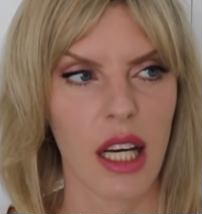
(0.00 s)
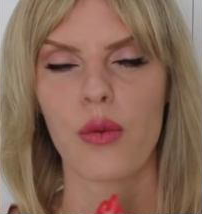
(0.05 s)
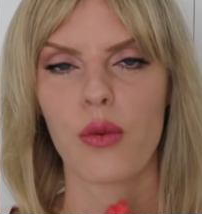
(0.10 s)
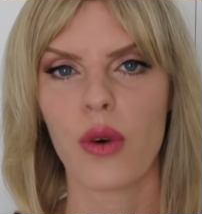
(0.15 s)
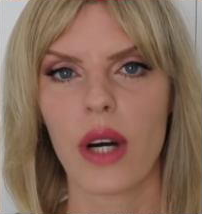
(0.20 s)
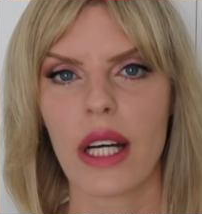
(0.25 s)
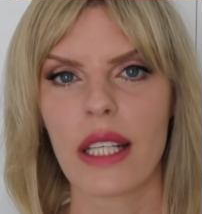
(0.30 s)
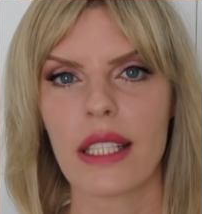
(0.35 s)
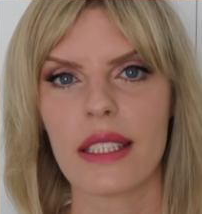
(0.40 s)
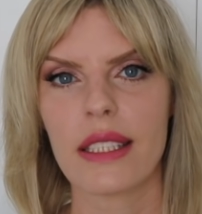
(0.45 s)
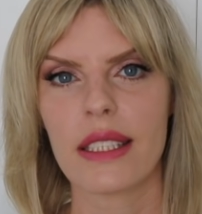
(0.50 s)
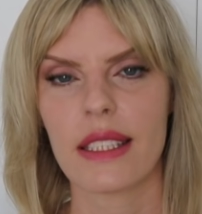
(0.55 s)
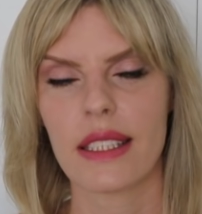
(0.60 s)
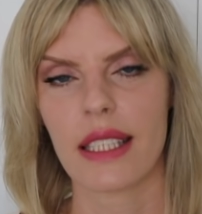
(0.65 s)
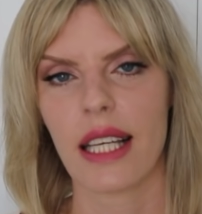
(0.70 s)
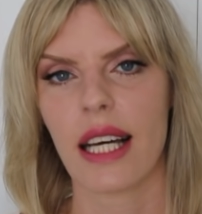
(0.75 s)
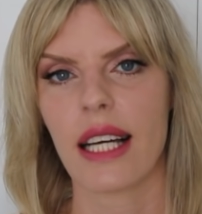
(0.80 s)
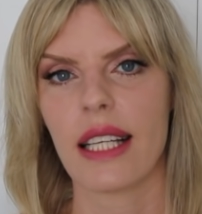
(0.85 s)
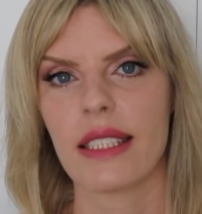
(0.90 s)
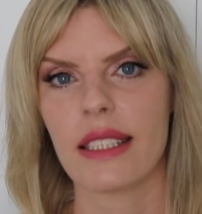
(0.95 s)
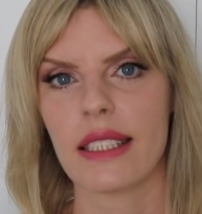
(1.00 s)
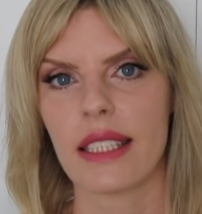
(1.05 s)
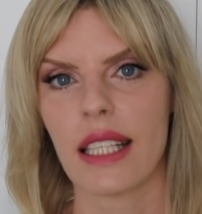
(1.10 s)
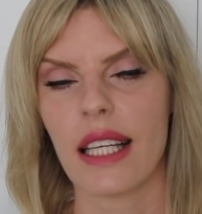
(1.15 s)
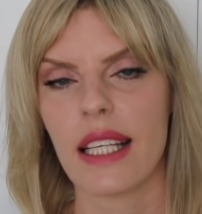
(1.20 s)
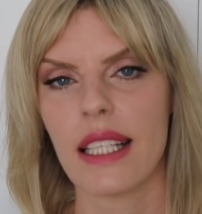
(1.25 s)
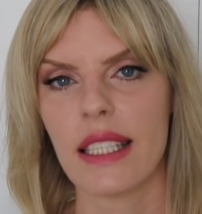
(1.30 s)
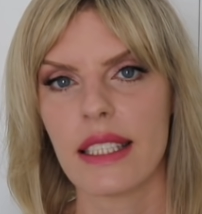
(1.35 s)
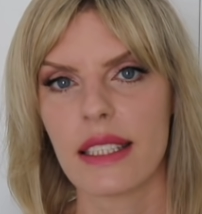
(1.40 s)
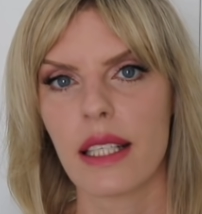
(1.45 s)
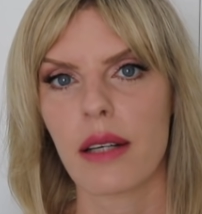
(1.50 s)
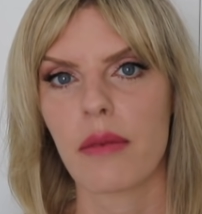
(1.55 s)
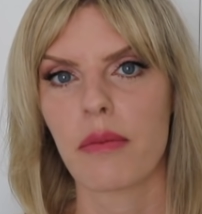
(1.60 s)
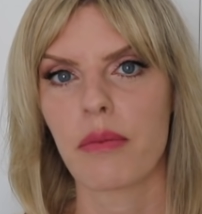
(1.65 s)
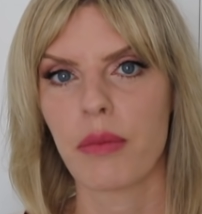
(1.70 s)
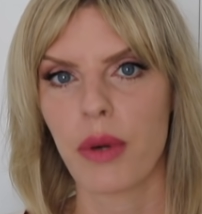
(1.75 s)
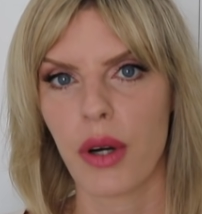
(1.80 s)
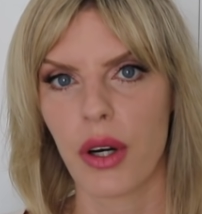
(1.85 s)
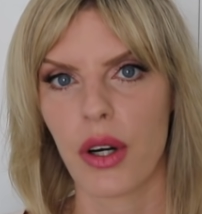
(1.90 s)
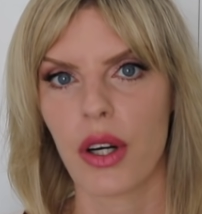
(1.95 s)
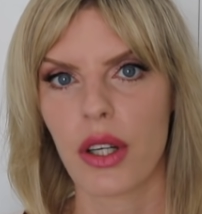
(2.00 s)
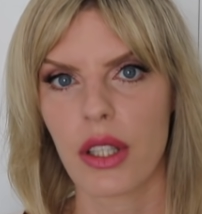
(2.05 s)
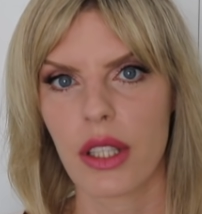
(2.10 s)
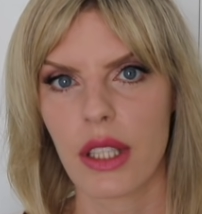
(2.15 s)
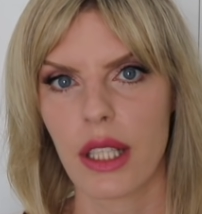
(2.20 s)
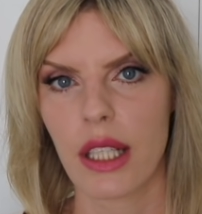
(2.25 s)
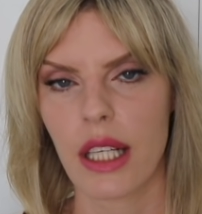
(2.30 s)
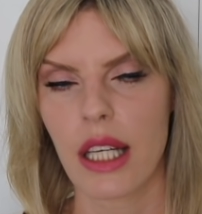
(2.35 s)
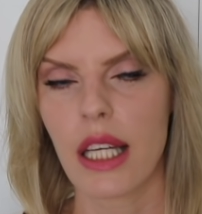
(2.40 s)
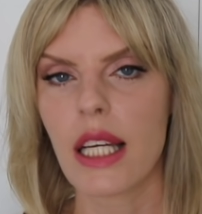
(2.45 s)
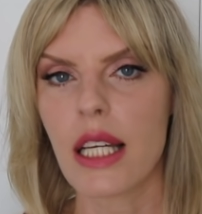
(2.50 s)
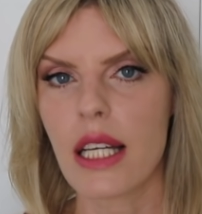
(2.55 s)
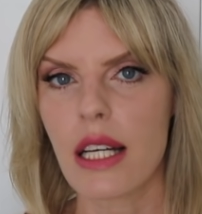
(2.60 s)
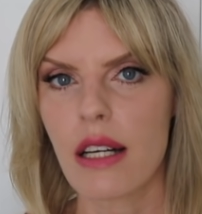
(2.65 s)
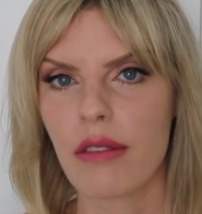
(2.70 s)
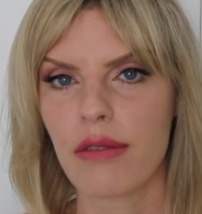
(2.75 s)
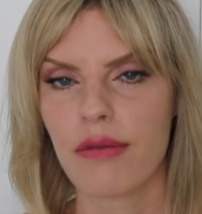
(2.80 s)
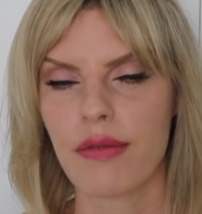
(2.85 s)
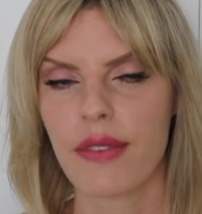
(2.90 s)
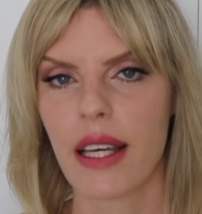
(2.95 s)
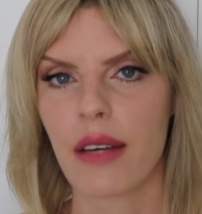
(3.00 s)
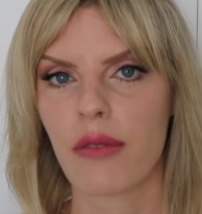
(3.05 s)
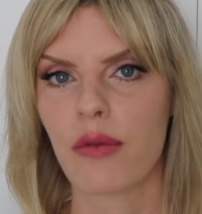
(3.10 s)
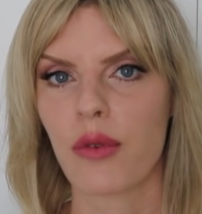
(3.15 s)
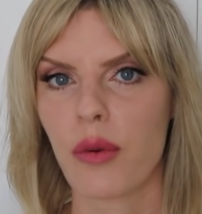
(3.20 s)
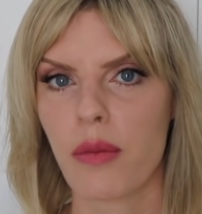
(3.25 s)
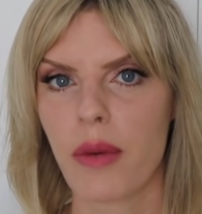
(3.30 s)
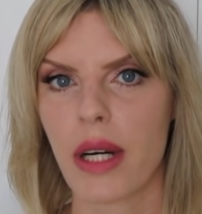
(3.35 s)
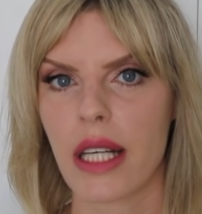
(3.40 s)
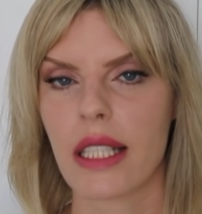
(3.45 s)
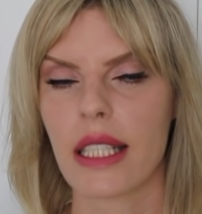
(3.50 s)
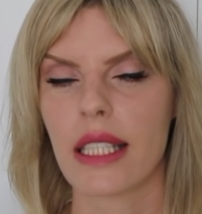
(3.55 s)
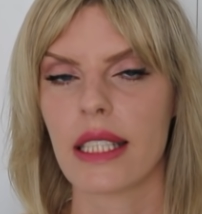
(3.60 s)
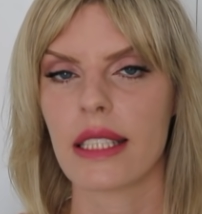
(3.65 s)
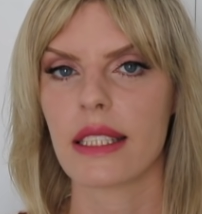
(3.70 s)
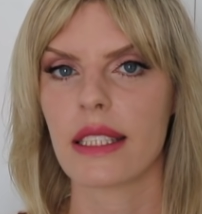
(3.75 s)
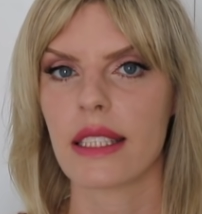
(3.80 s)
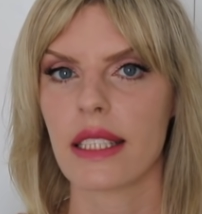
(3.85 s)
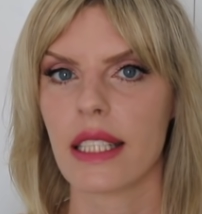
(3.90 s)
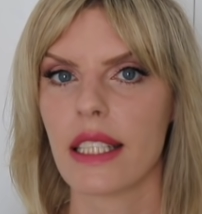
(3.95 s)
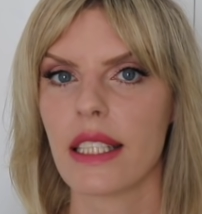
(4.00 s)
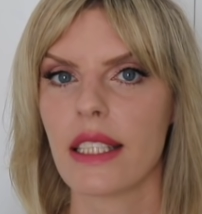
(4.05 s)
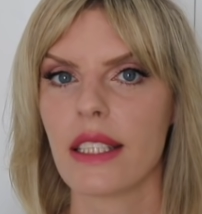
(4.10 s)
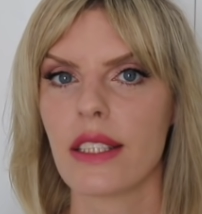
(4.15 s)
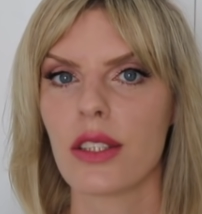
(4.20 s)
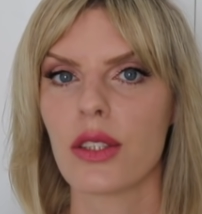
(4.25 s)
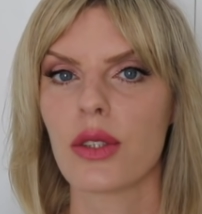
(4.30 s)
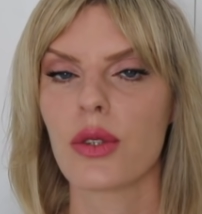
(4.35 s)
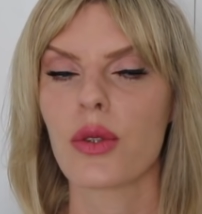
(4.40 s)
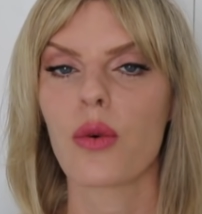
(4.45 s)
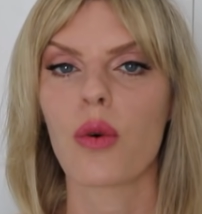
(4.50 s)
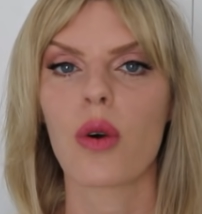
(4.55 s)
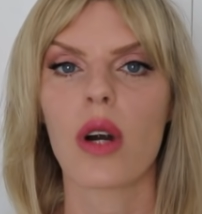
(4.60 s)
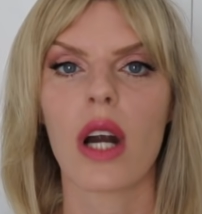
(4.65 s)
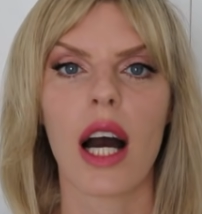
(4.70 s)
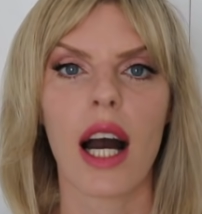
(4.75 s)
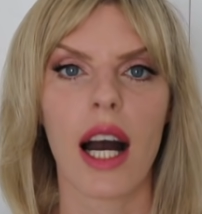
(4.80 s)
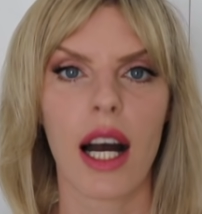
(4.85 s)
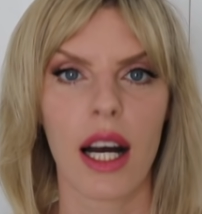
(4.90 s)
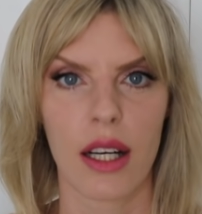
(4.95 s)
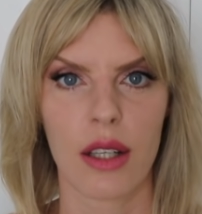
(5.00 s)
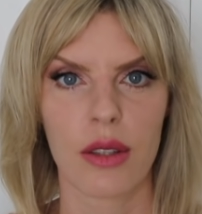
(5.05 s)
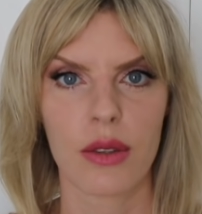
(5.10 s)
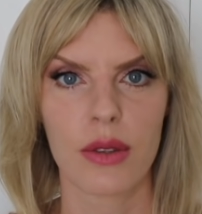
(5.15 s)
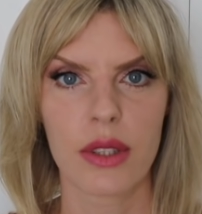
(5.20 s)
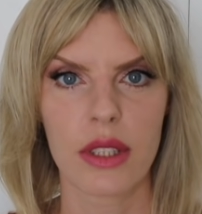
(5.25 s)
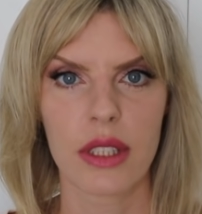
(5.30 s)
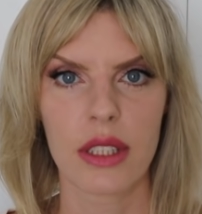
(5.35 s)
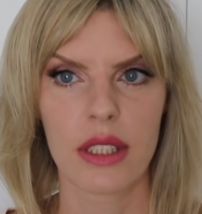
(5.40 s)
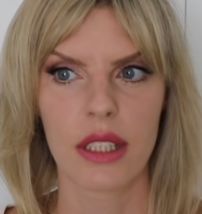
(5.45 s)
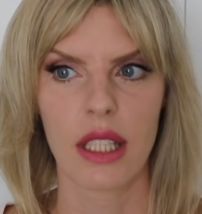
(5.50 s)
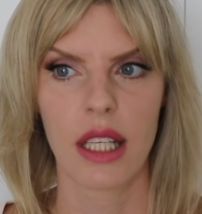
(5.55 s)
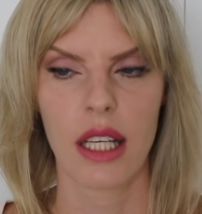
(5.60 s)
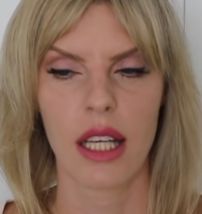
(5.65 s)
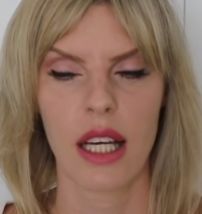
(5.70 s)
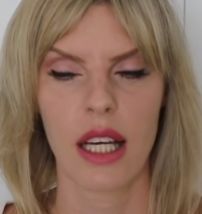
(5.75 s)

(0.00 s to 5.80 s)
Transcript: What it says in a book if a woman is in your house